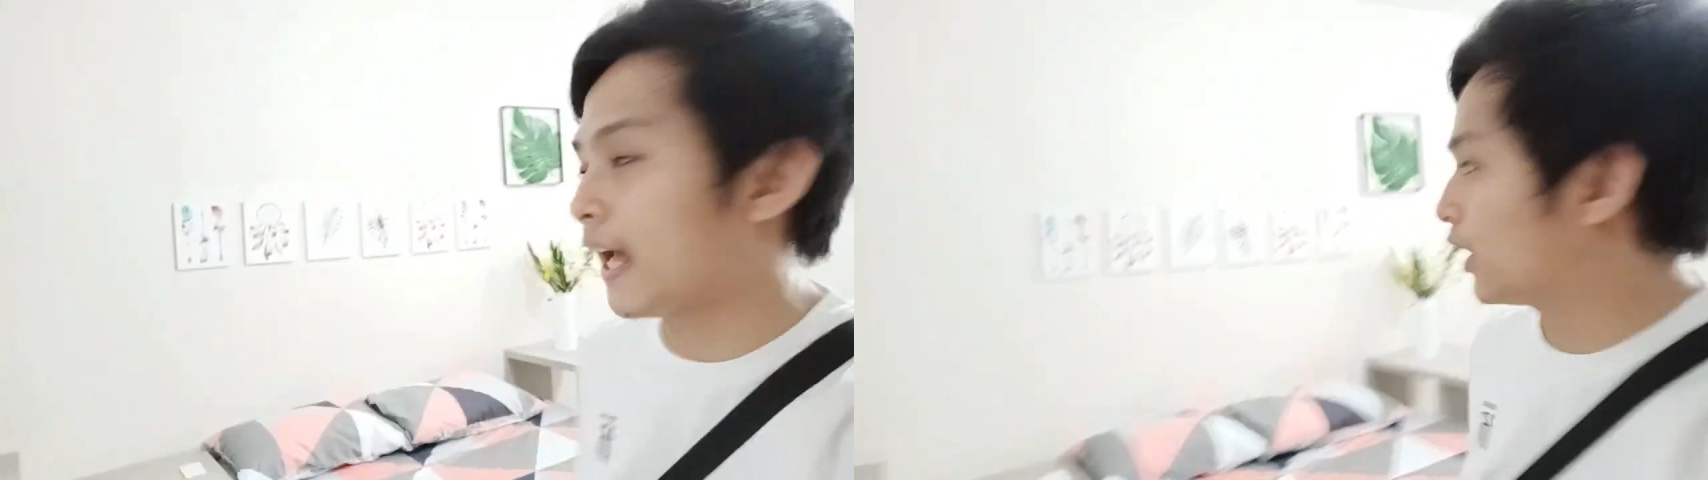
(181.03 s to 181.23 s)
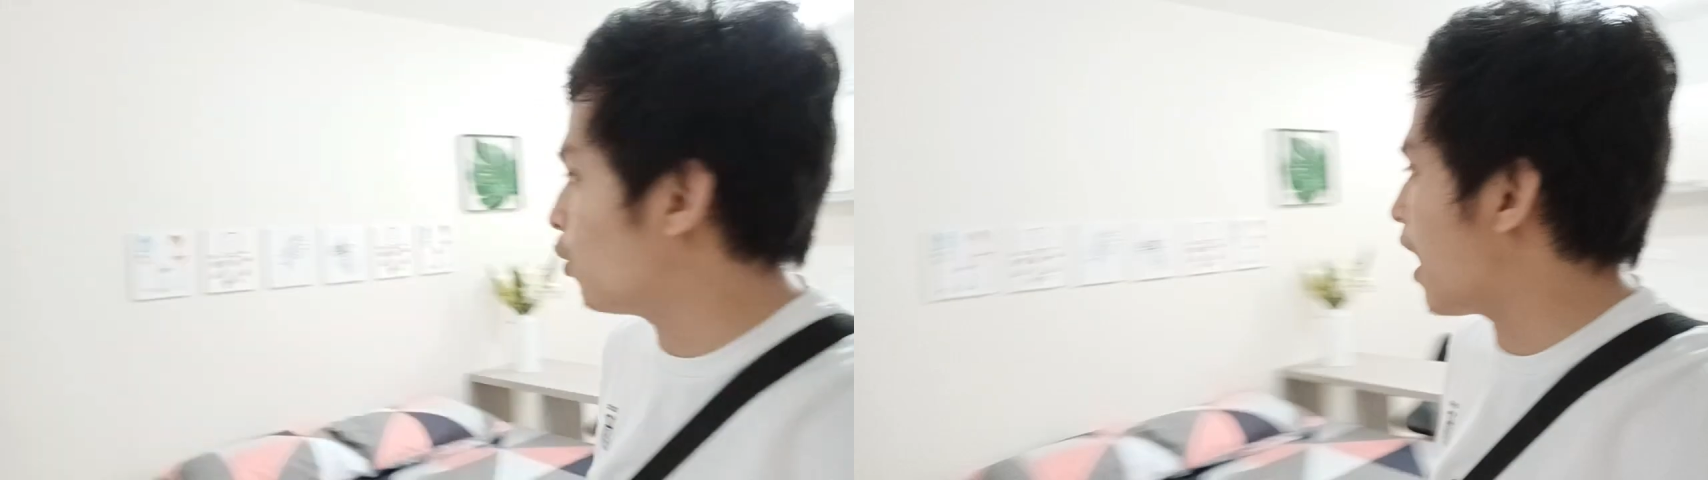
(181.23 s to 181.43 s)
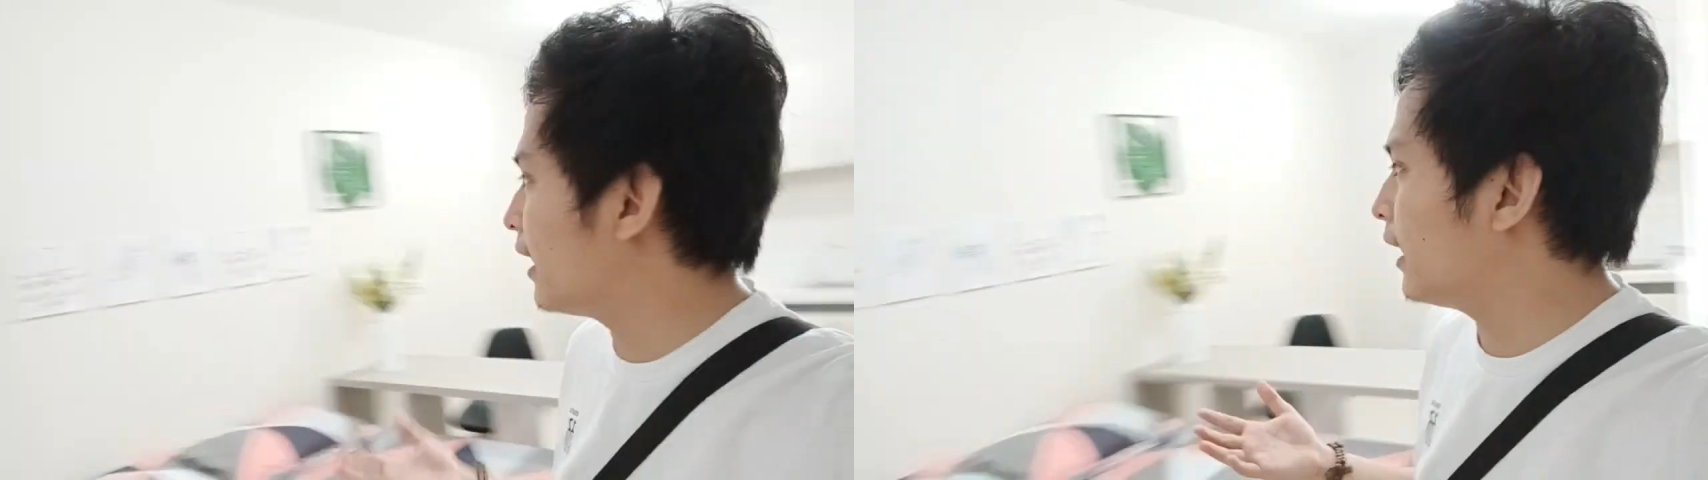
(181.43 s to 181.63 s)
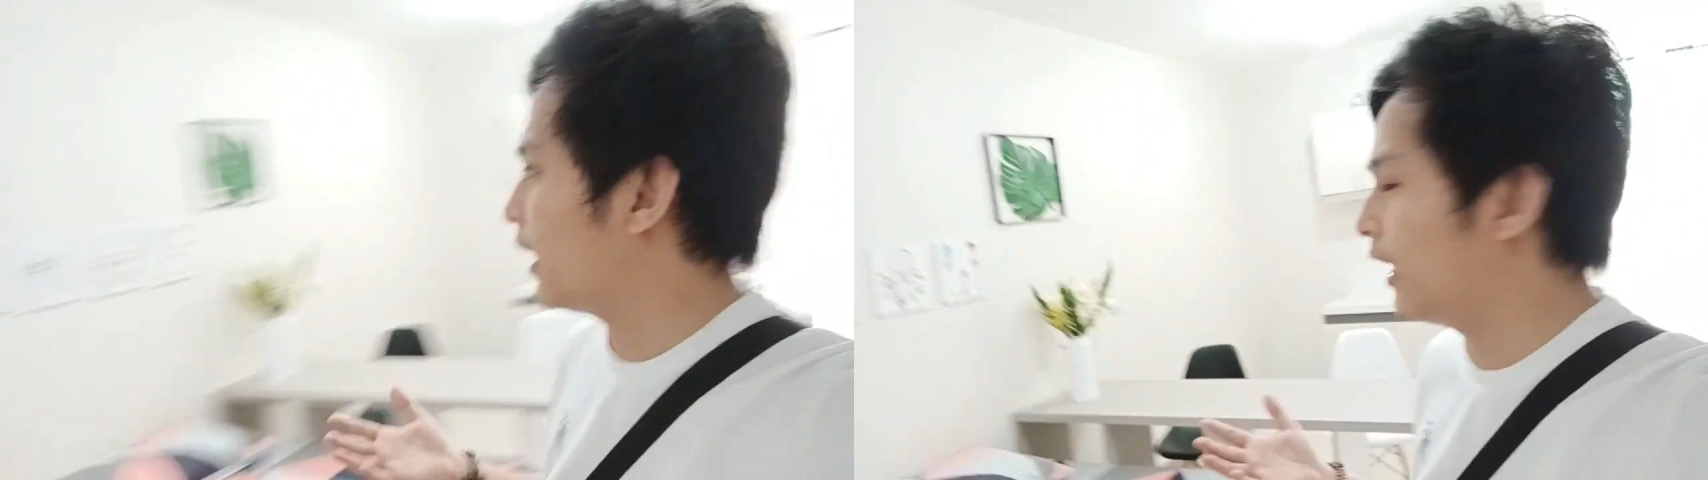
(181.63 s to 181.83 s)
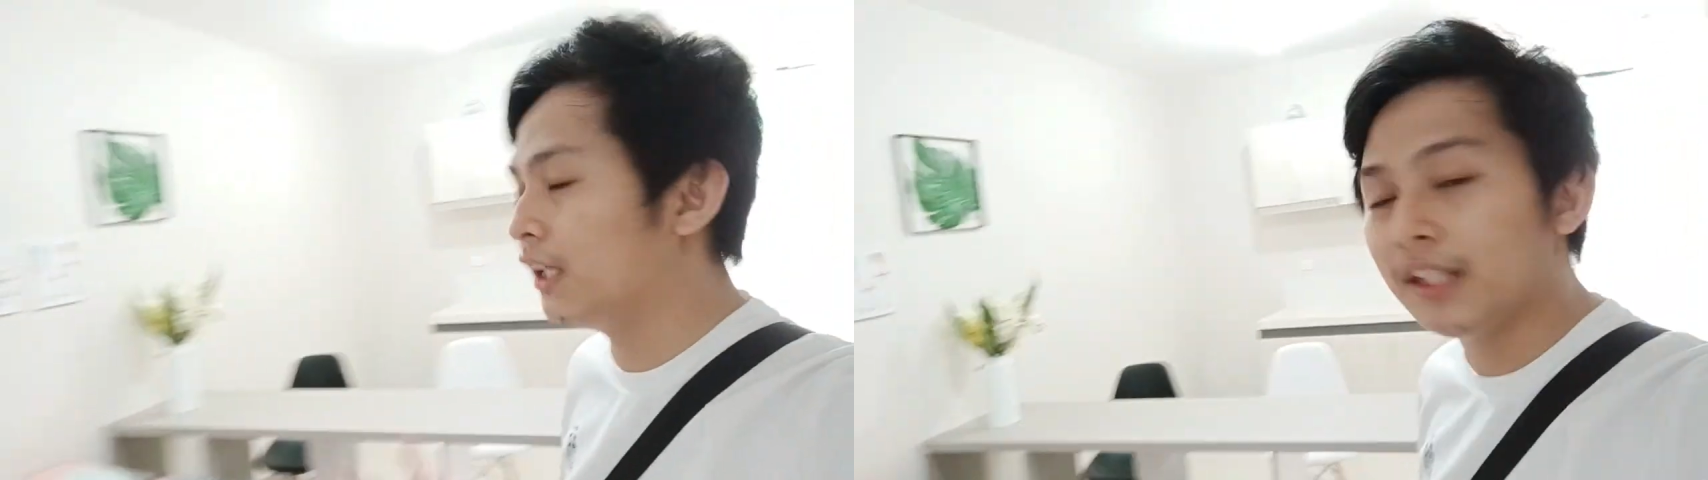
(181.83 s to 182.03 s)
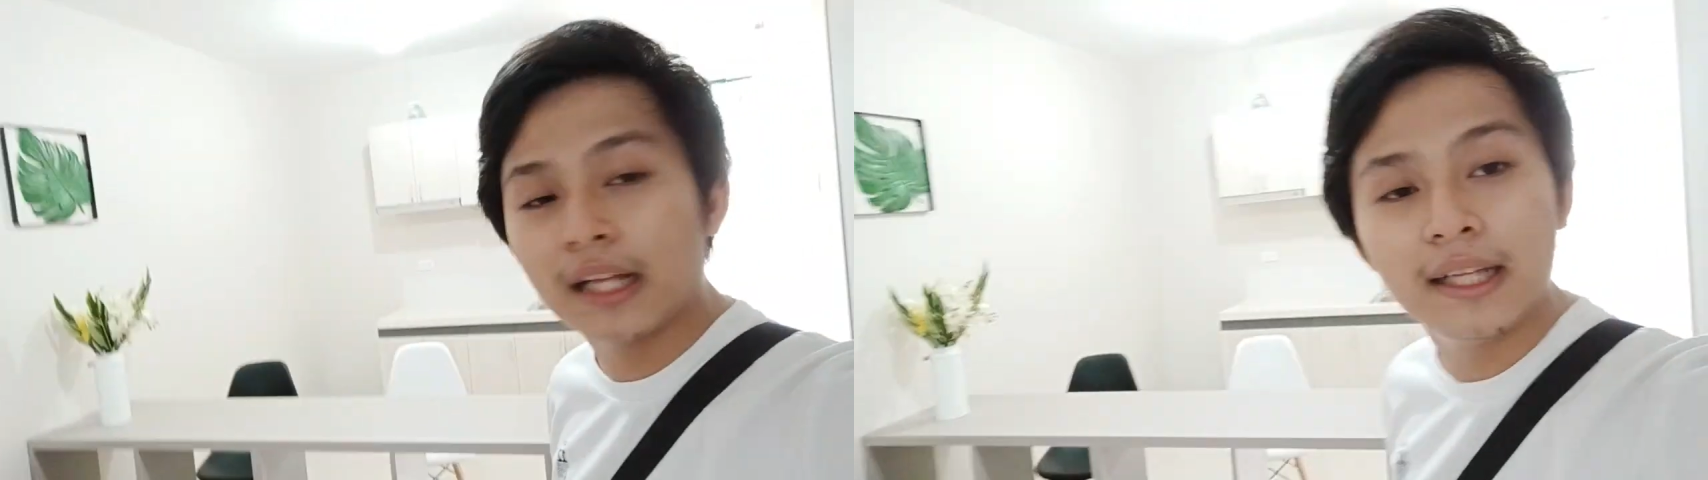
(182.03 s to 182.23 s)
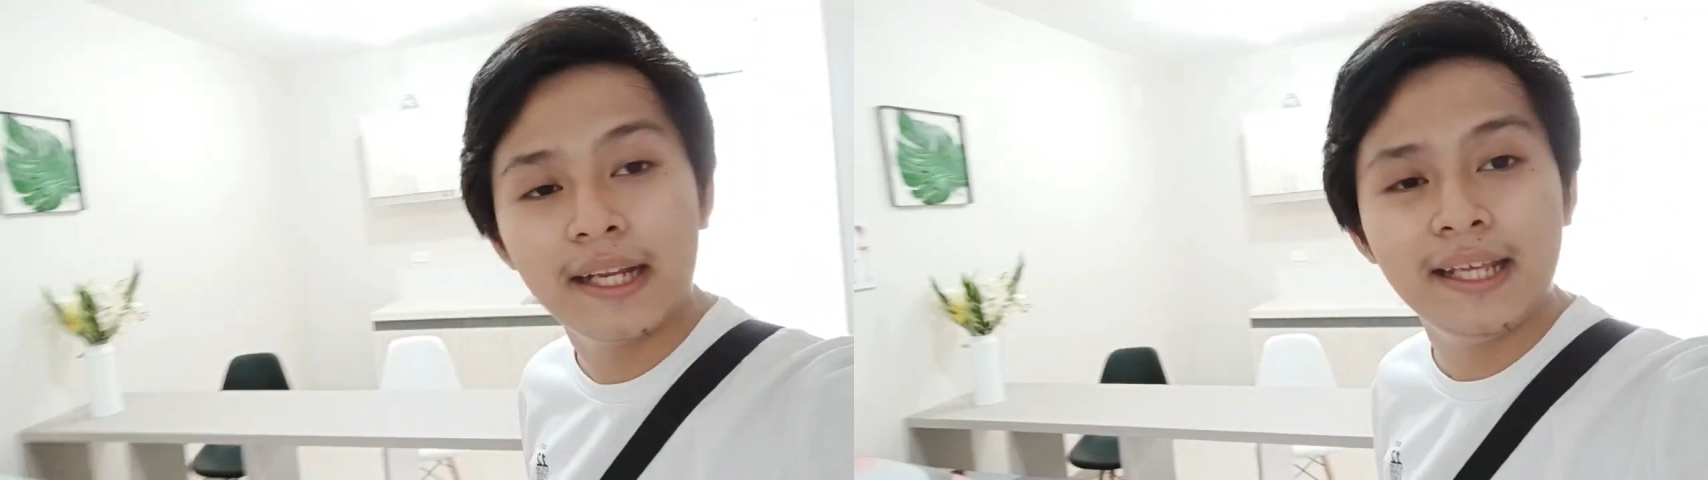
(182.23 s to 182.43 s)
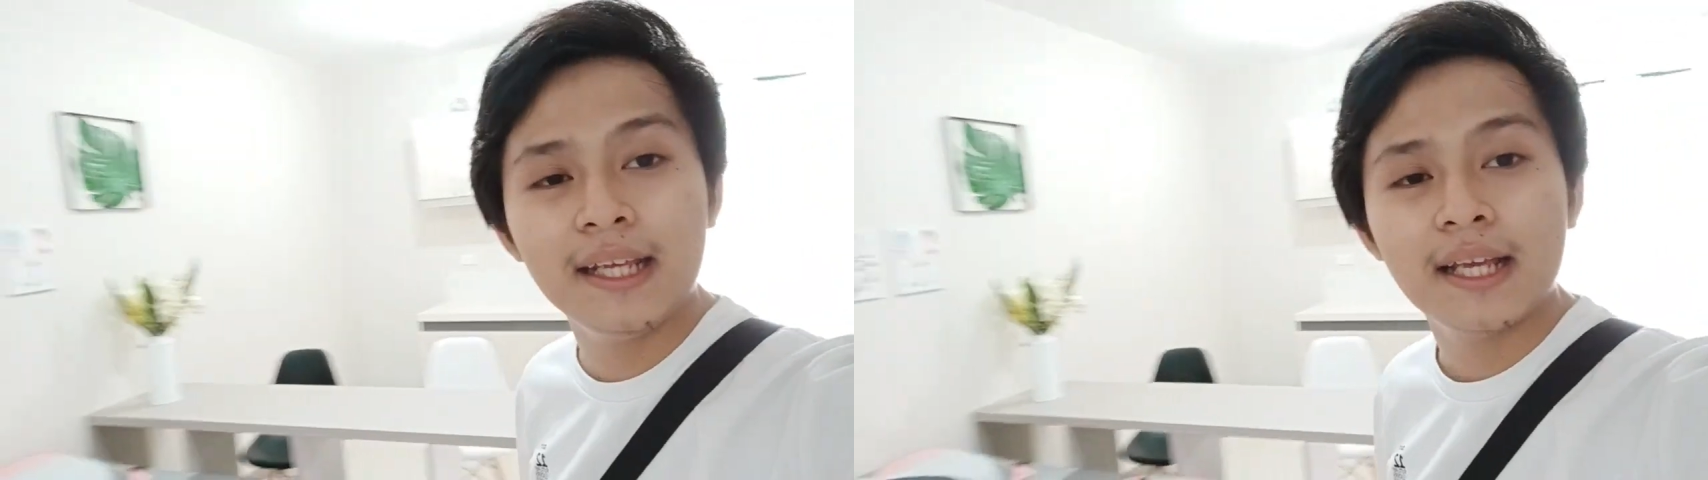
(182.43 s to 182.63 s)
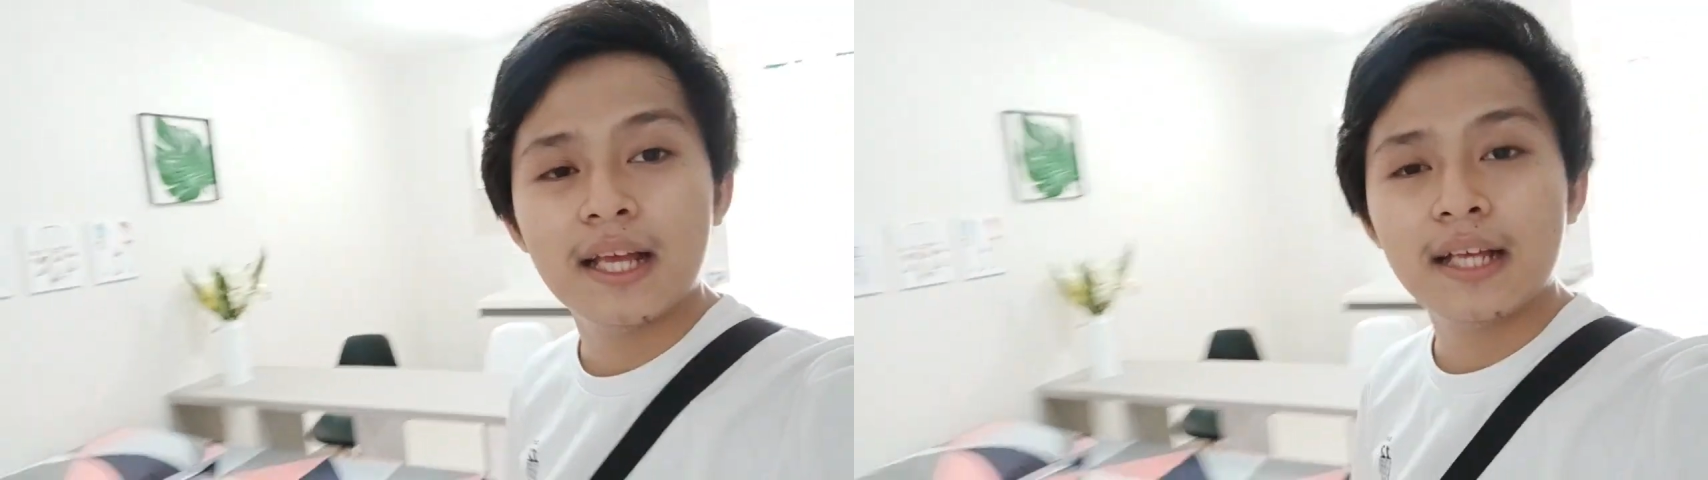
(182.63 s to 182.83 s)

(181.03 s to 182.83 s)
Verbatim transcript: atuang area diri